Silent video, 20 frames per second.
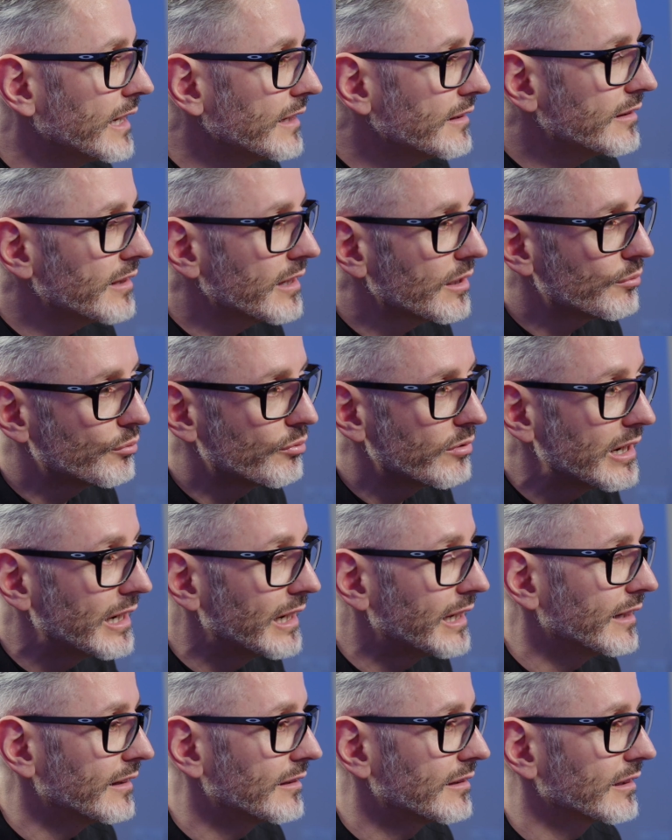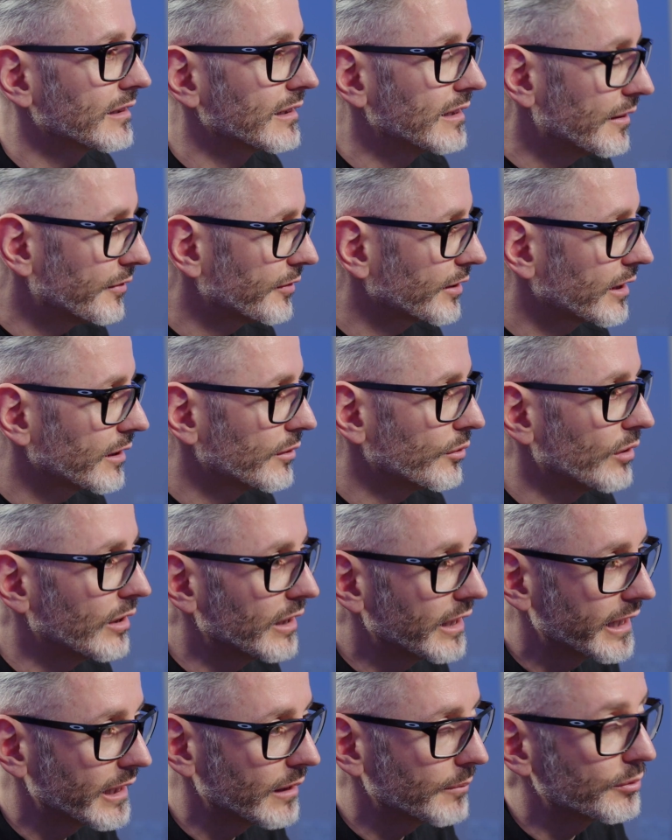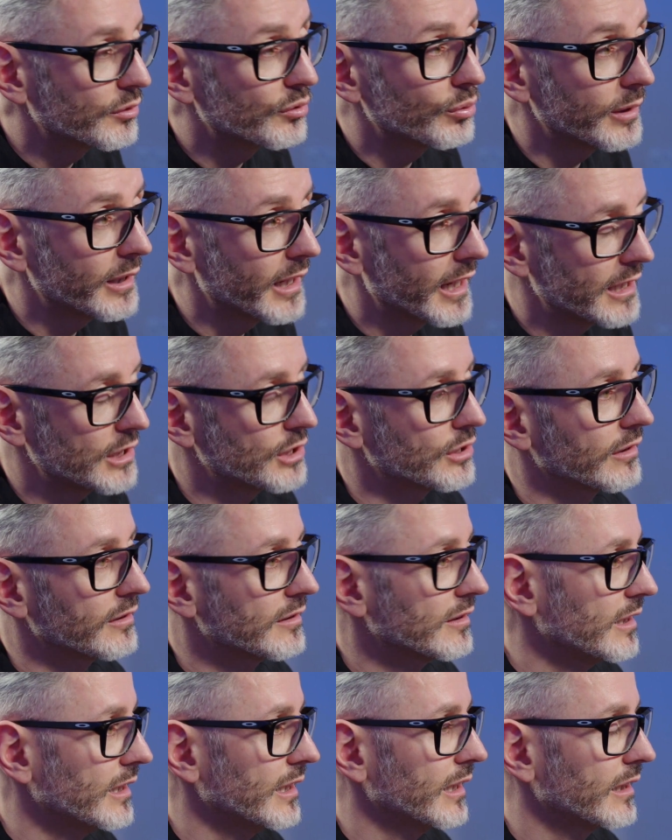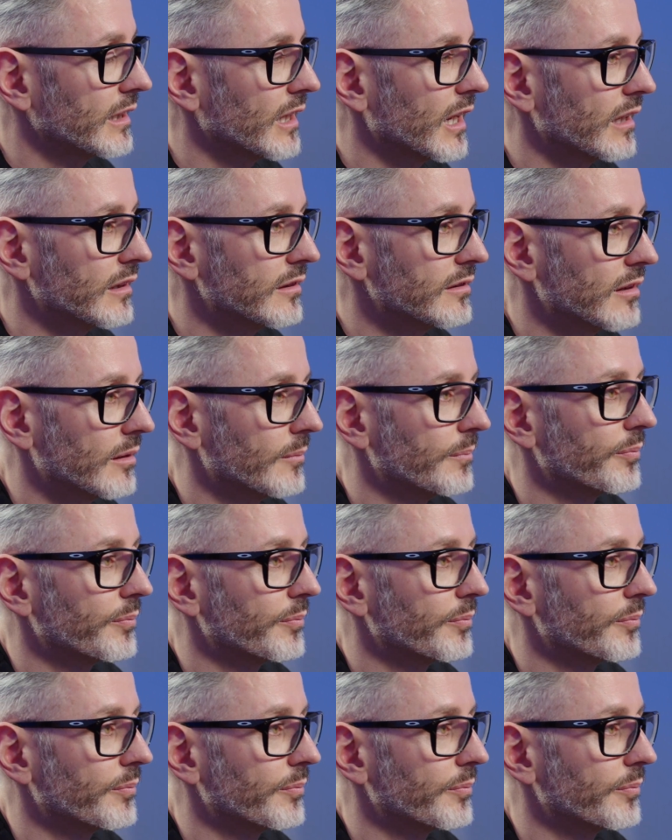is there really a significant link between HRT and cancer?